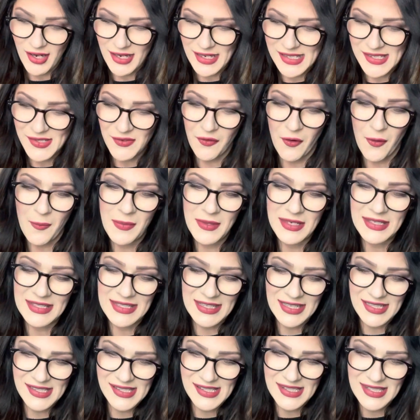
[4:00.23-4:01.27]
is from the
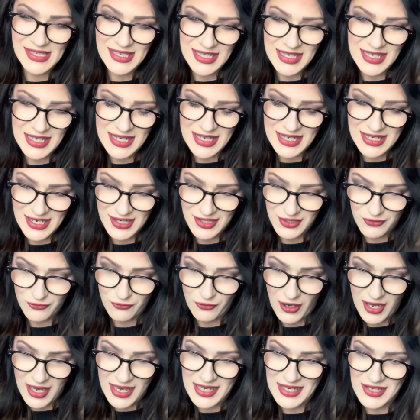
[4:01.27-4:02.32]
Disney
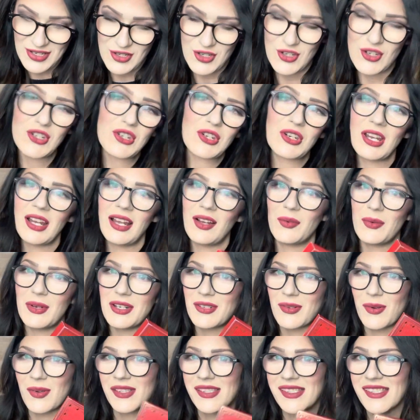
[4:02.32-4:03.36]
range, which
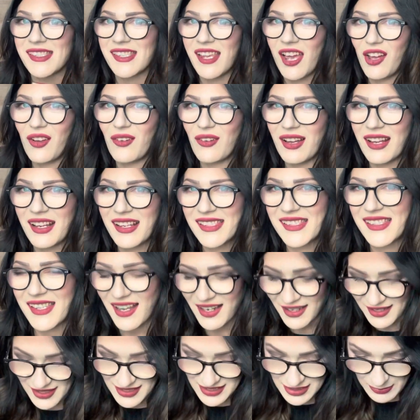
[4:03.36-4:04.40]
I was so
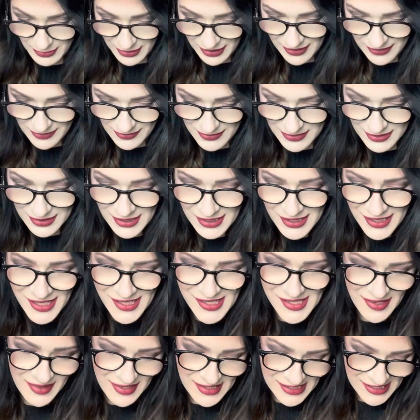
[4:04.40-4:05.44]
excited about.
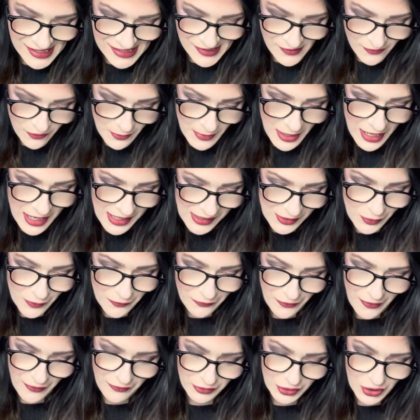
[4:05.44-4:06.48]
So this is from I Love
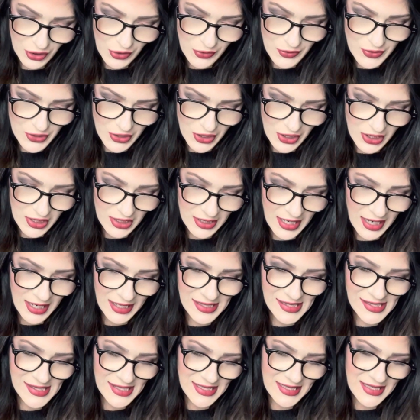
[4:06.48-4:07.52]
Revolution, and
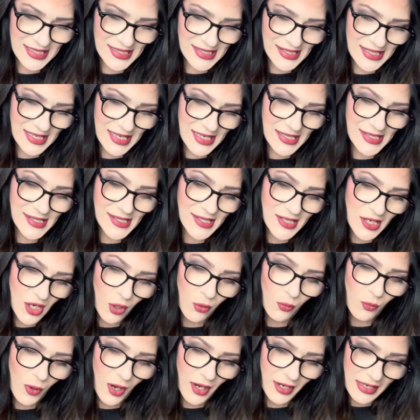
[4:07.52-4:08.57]
it's the Disney Snow
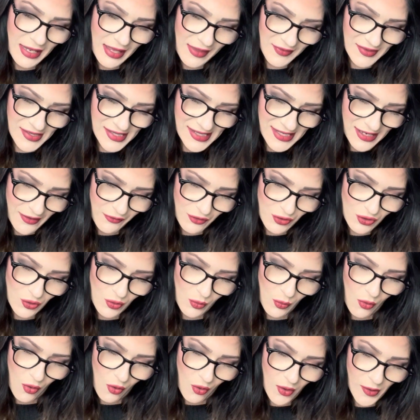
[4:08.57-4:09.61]
White and the 7
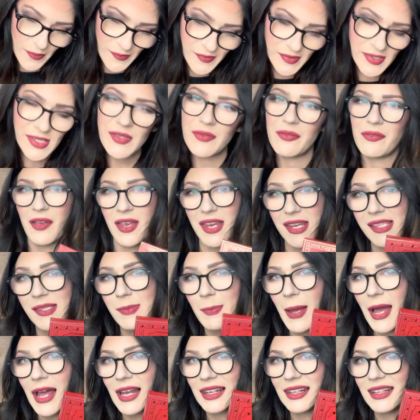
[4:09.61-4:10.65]
Dwarfs face
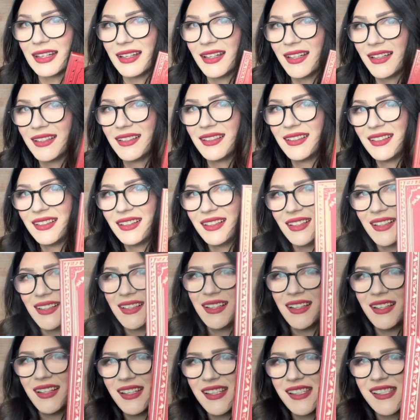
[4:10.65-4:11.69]
palette.
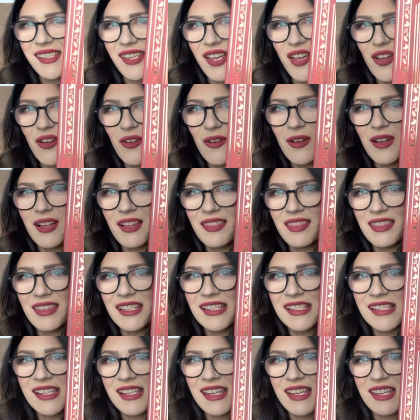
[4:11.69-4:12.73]
So
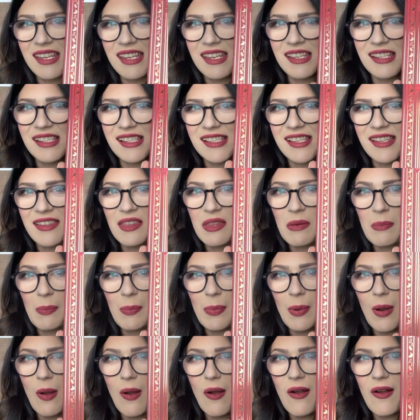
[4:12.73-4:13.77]
this is the
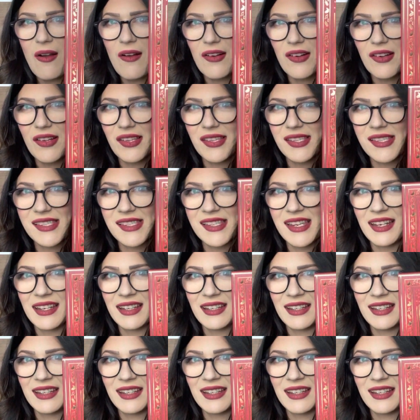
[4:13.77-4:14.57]
box,